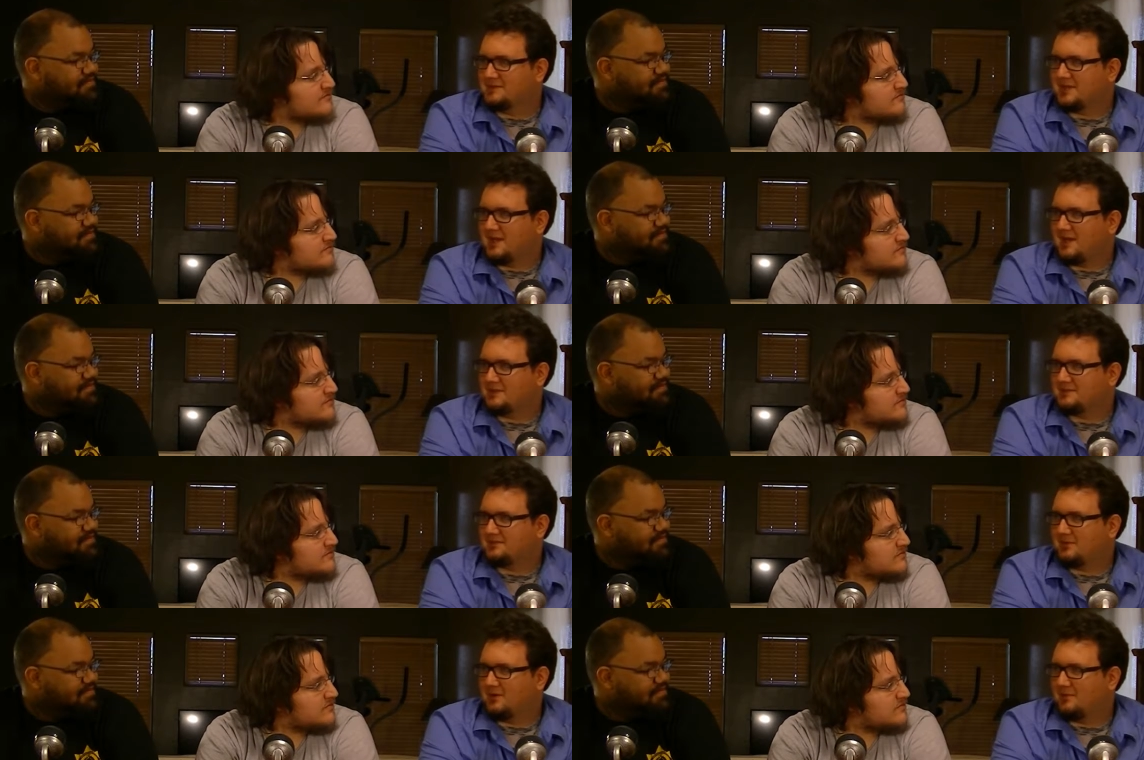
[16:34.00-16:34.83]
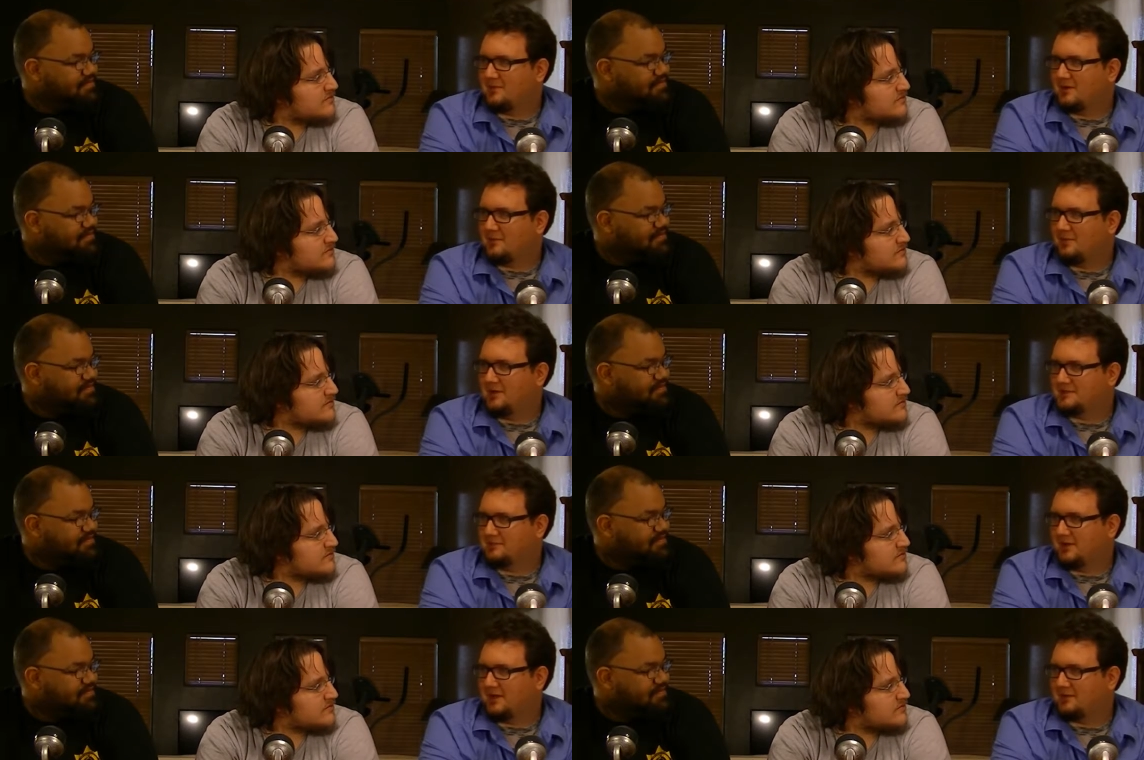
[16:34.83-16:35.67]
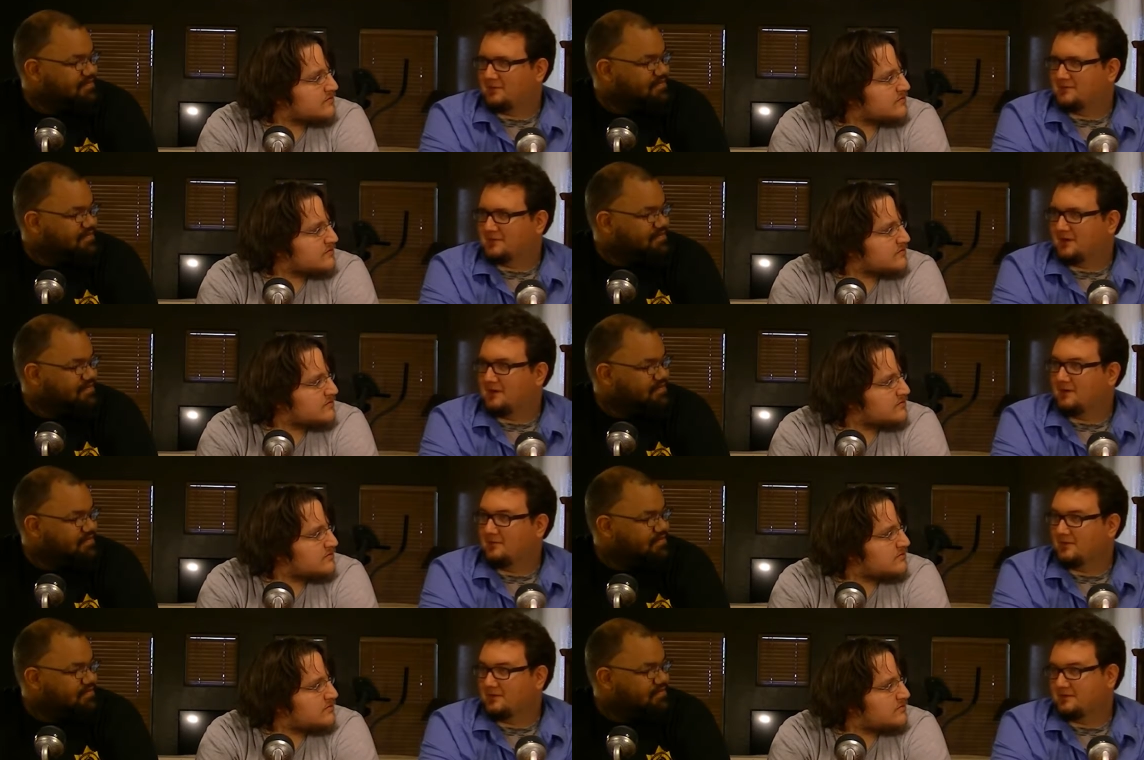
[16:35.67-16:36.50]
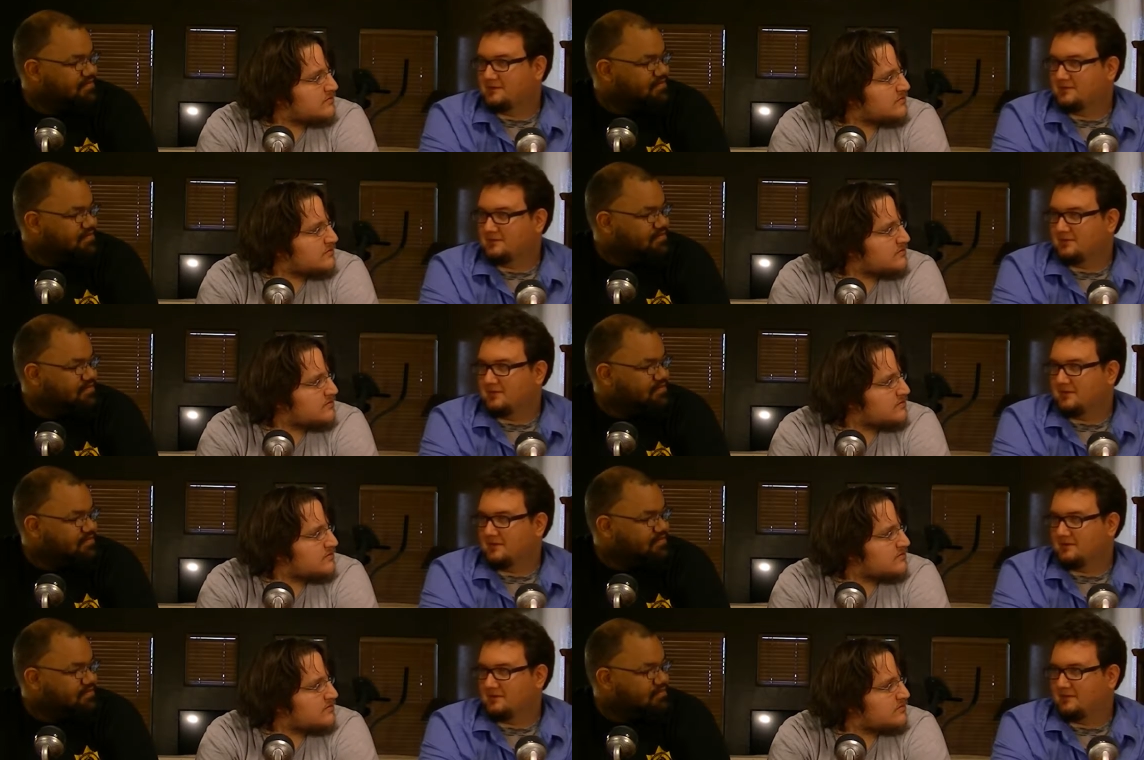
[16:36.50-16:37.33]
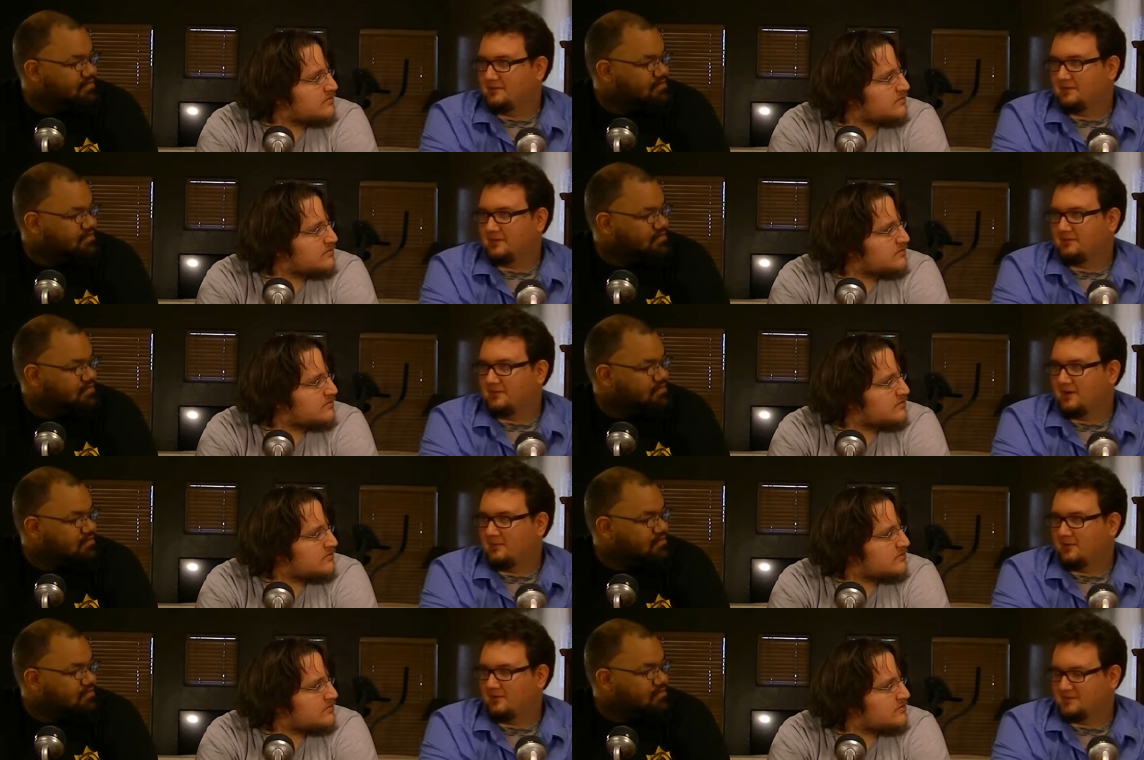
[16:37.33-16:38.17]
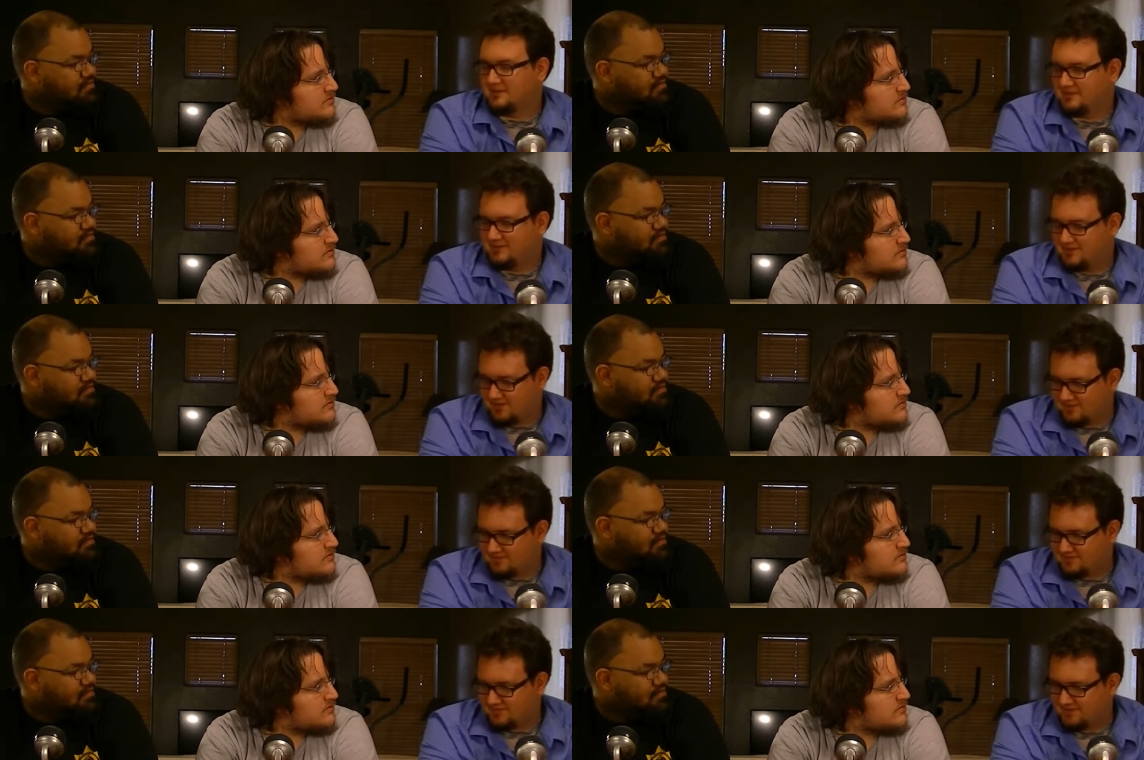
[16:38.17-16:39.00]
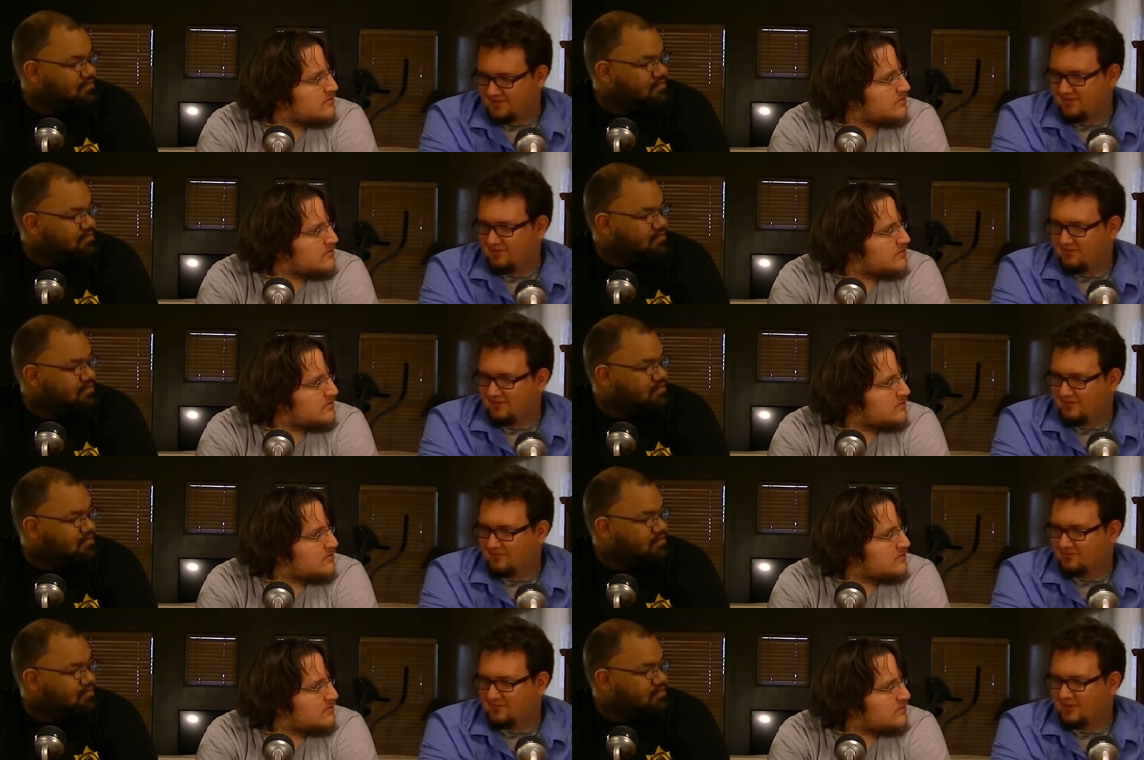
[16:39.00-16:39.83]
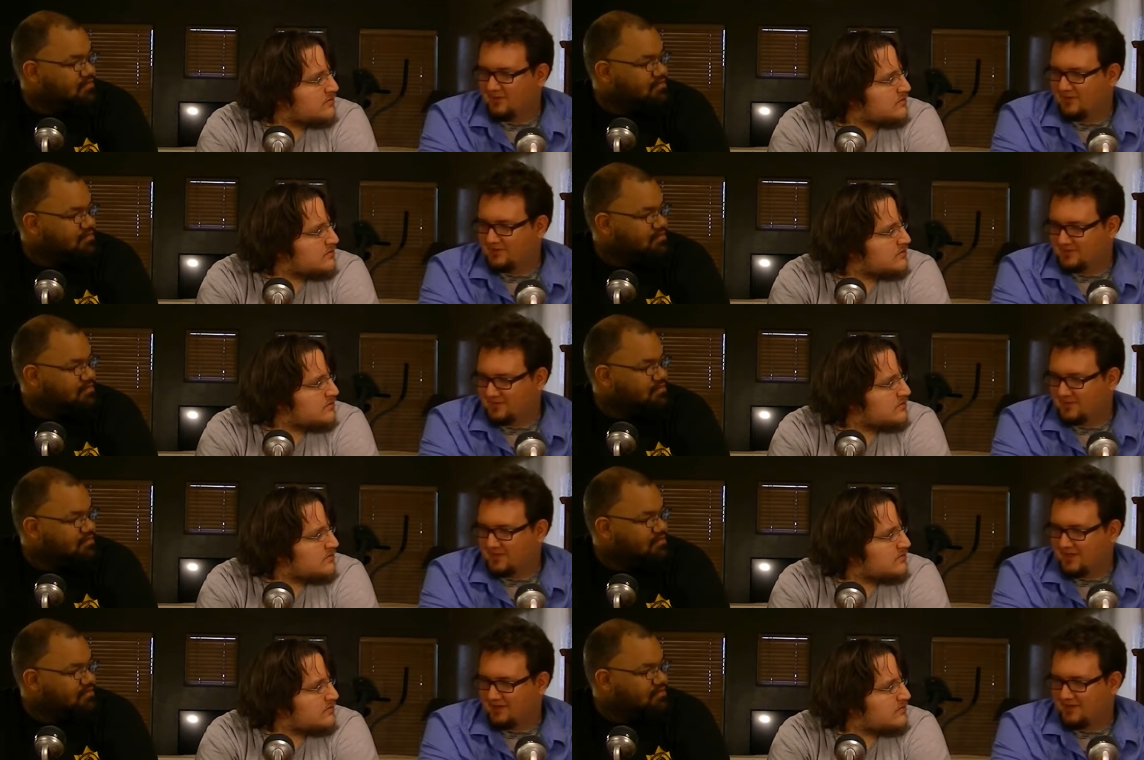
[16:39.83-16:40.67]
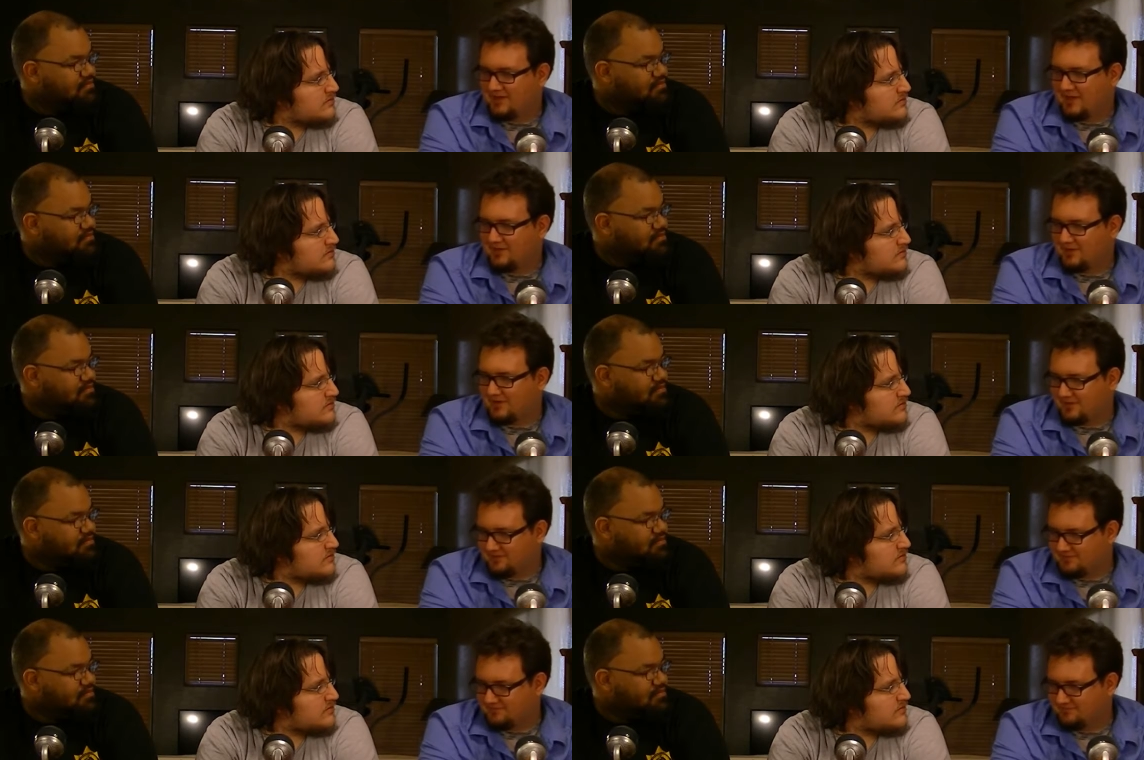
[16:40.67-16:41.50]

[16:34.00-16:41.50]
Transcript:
Speaker 1: his ass from Pitch Black, was like, I never got to see Granite, and then like Fireball was like dead. It's like, well, no one else heard that, and now you're eaten.